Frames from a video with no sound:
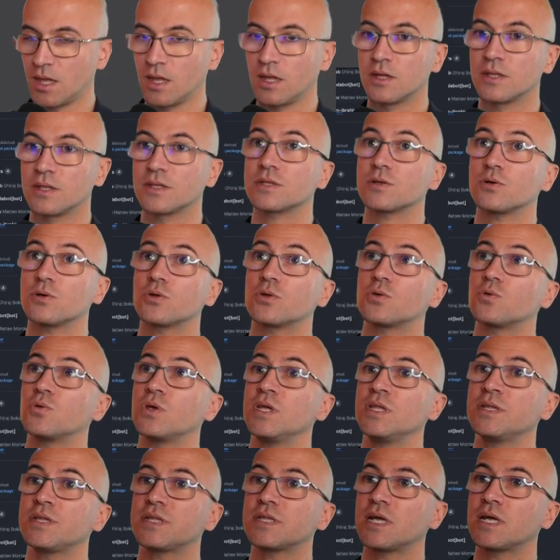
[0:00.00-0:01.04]
So to
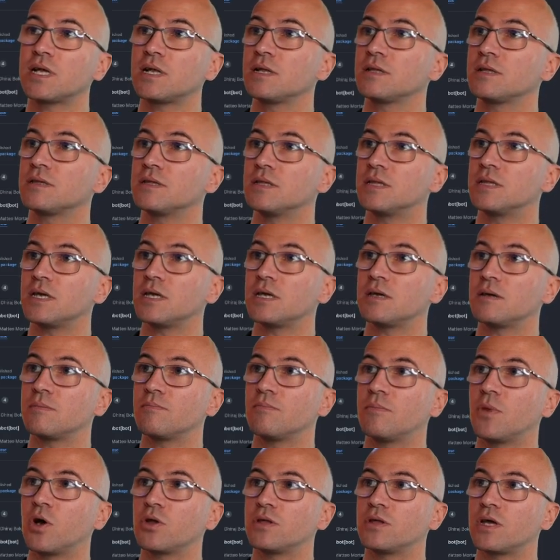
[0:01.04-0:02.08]
install the
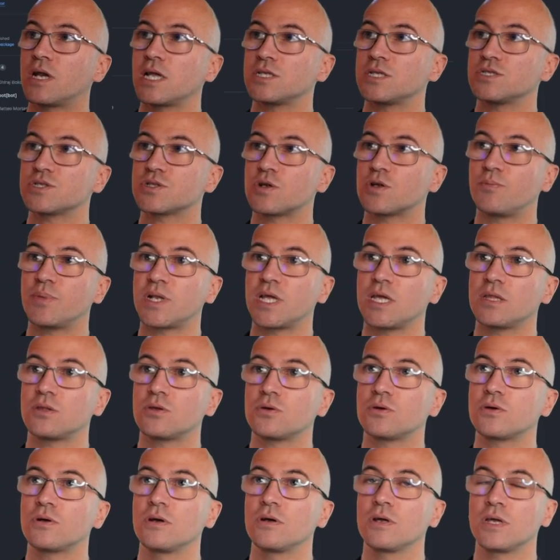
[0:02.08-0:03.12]
model registry
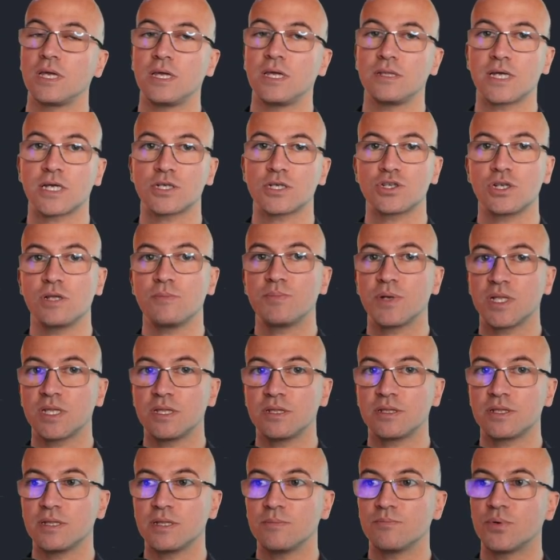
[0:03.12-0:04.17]
operator is actually pretty
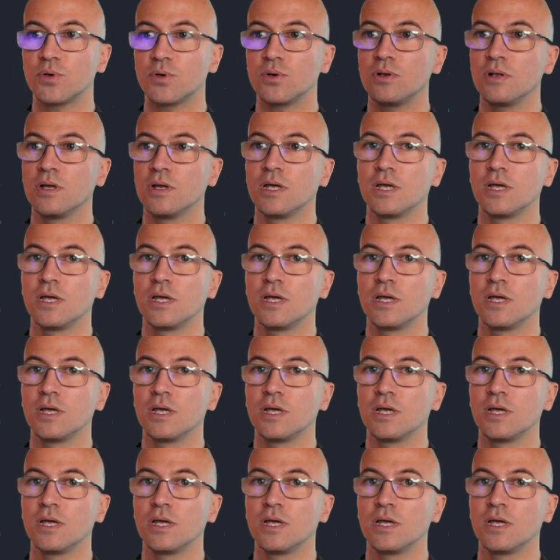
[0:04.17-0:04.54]
simple.